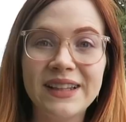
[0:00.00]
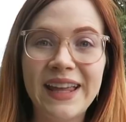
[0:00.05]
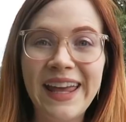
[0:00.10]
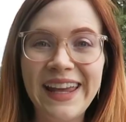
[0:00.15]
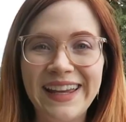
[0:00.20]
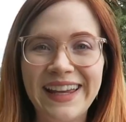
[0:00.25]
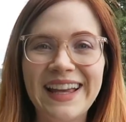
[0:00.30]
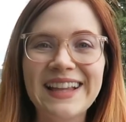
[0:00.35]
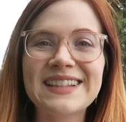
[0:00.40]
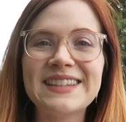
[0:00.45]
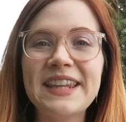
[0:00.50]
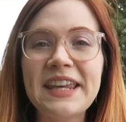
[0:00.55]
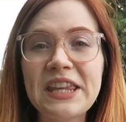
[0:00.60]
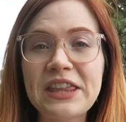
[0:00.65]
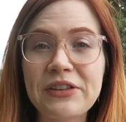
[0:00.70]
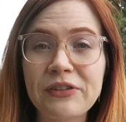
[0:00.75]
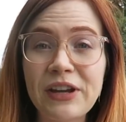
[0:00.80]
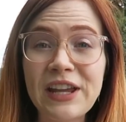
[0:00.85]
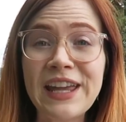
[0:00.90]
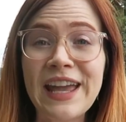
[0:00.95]
Hey, it's day
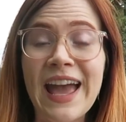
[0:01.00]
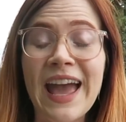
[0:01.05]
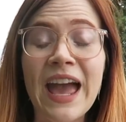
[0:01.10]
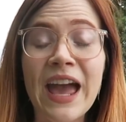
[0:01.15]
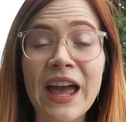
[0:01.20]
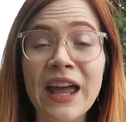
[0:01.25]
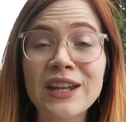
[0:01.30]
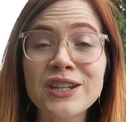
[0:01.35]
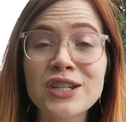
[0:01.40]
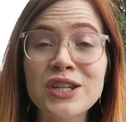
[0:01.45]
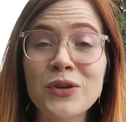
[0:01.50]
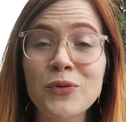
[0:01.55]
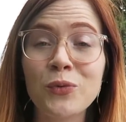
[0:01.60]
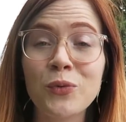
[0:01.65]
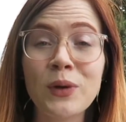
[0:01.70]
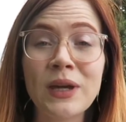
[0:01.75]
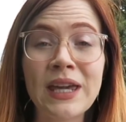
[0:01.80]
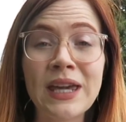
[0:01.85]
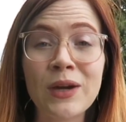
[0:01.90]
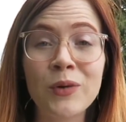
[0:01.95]
3 and
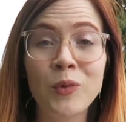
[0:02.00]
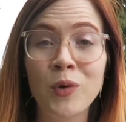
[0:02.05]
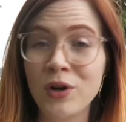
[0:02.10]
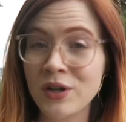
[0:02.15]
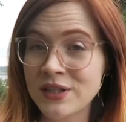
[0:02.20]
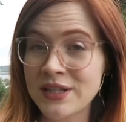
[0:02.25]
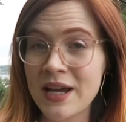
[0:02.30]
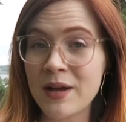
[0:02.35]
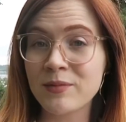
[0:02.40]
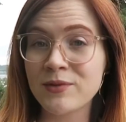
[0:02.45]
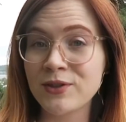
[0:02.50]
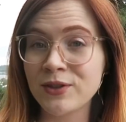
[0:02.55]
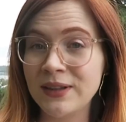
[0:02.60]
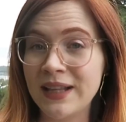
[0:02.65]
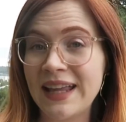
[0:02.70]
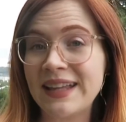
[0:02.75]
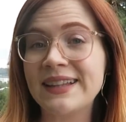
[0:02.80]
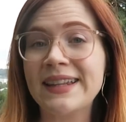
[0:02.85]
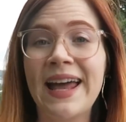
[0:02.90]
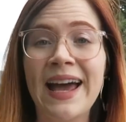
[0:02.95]
we walked up to
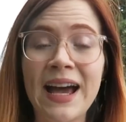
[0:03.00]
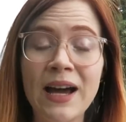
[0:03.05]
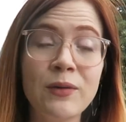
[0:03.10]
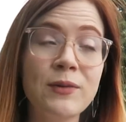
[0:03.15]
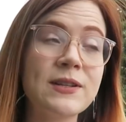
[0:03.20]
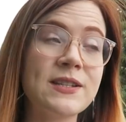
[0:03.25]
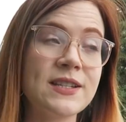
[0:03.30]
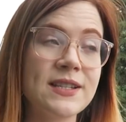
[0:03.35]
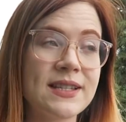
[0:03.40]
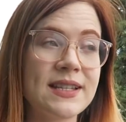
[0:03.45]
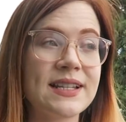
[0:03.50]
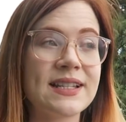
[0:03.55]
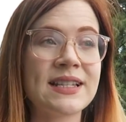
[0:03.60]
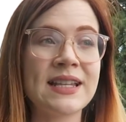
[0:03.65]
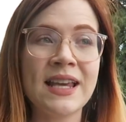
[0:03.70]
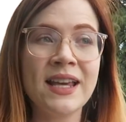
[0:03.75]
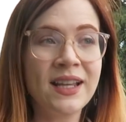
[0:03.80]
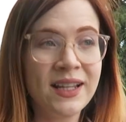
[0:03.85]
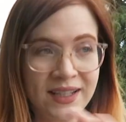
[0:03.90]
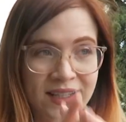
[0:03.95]
Letna, which is this
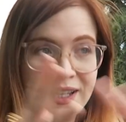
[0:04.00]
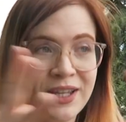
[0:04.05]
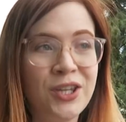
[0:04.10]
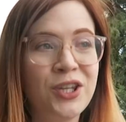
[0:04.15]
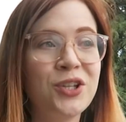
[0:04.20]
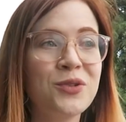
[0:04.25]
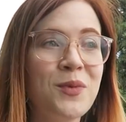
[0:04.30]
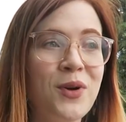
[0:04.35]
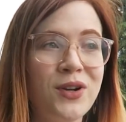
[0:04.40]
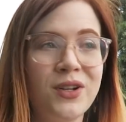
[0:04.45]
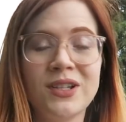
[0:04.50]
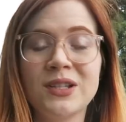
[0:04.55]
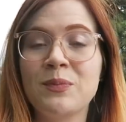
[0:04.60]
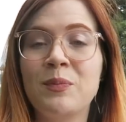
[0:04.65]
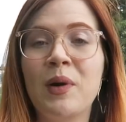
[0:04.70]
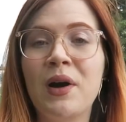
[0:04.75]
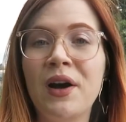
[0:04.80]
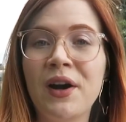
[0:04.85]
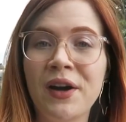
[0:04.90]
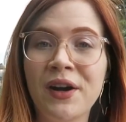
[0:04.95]
humongous
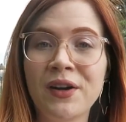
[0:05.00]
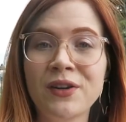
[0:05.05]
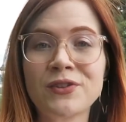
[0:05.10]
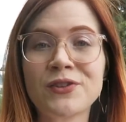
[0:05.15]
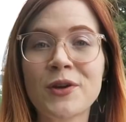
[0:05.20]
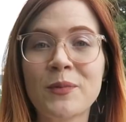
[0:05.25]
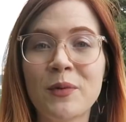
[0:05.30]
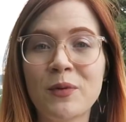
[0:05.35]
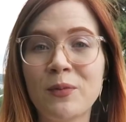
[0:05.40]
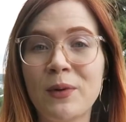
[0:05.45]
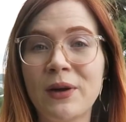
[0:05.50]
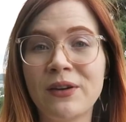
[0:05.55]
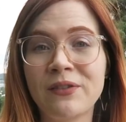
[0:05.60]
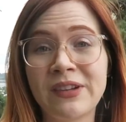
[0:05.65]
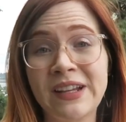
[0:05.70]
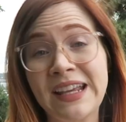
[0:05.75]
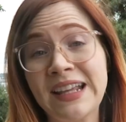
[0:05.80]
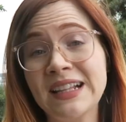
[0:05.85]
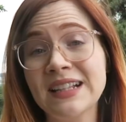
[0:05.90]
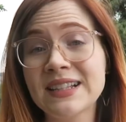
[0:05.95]
park on top of one of
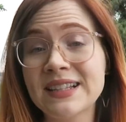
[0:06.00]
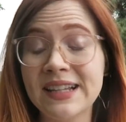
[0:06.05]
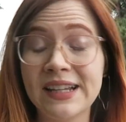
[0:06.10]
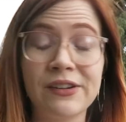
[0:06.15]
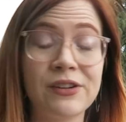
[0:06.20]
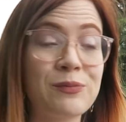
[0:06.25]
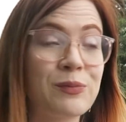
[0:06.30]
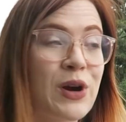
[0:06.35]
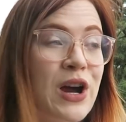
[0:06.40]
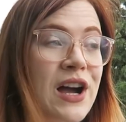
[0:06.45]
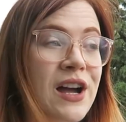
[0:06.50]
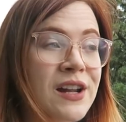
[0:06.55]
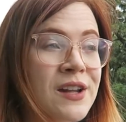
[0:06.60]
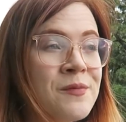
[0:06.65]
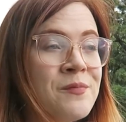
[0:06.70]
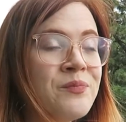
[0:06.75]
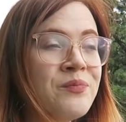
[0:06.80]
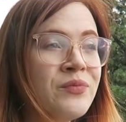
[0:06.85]
the hills here in Prague.